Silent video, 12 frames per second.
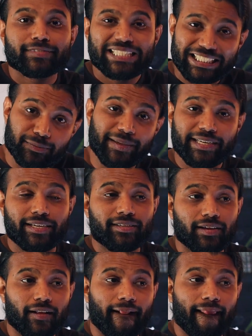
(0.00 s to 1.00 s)
that's been
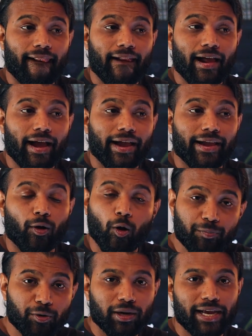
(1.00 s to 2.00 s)
it. I
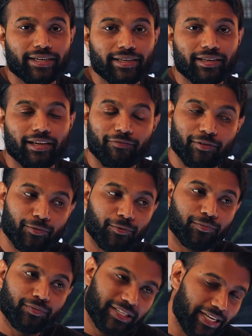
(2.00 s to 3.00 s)
hope you liked it. If
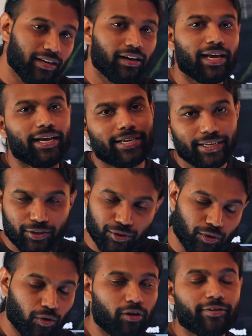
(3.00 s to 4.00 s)
you didn't like it,
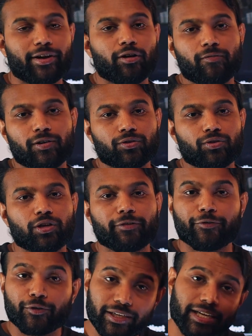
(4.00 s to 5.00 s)
you already know what to do.
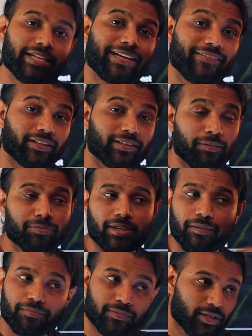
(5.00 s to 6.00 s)
If you did, give it a thumbs
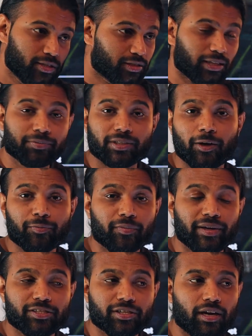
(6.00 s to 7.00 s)
up, subscribe to
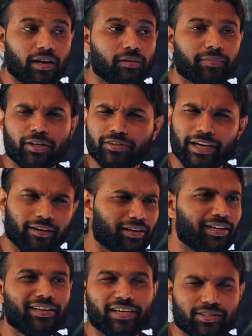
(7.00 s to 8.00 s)
my channel, because I
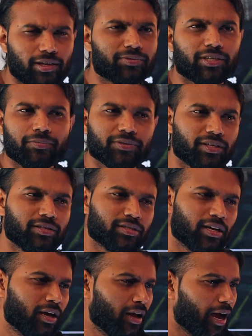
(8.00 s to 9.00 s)
really need
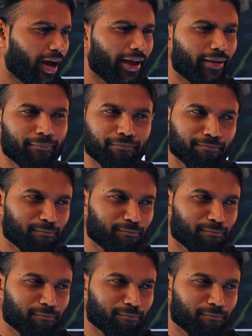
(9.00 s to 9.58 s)
subscriptions. I